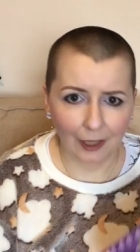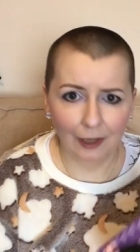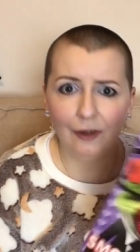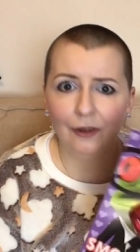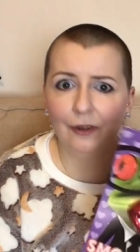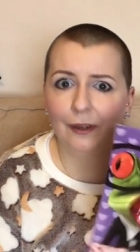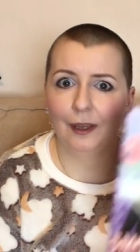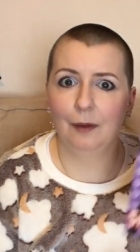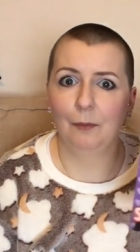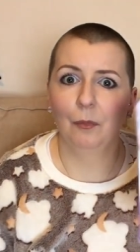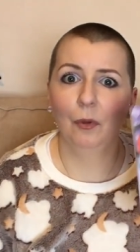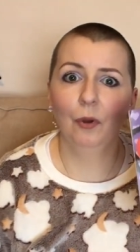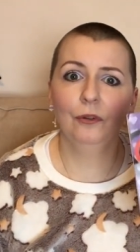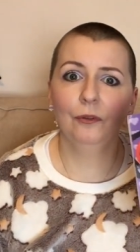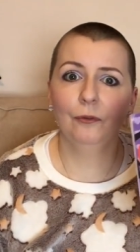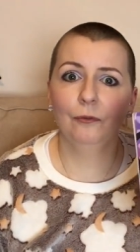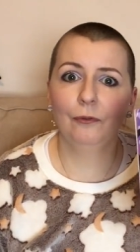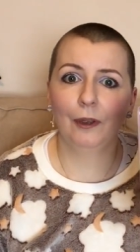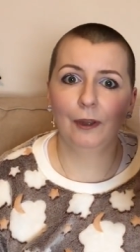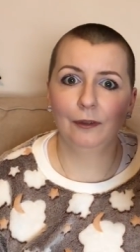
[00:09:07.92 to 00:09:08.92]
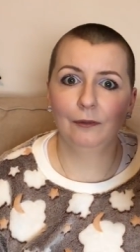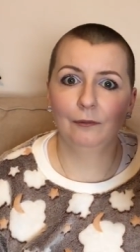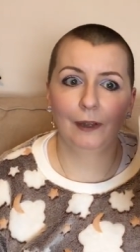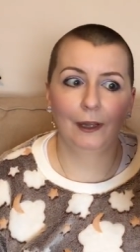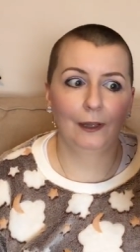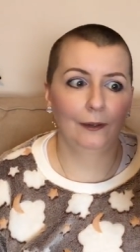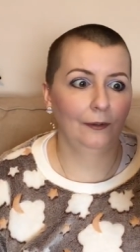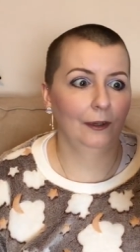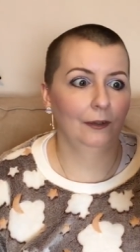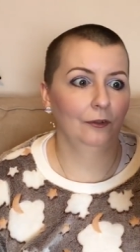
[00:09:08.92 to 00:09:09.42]
Okay, most fun
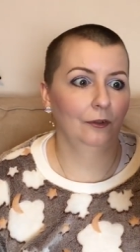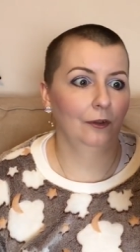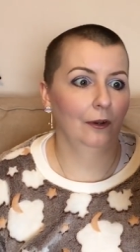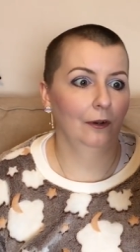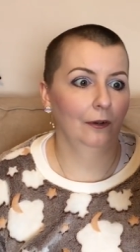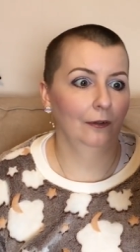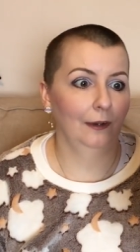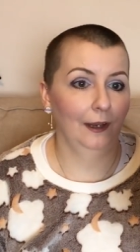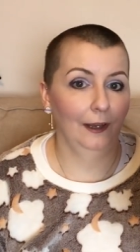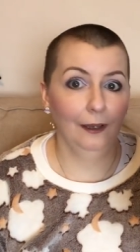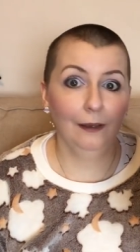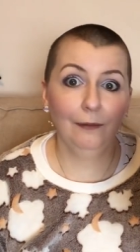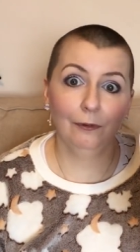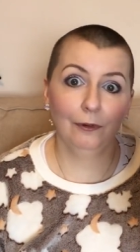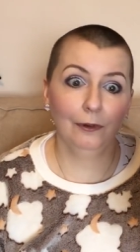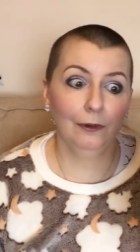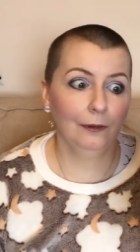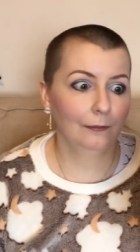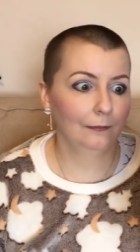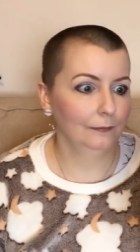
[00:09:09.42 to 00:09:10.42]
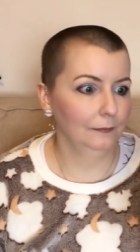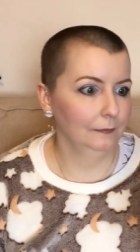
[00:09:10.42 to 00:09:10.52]
Valentine's card ever.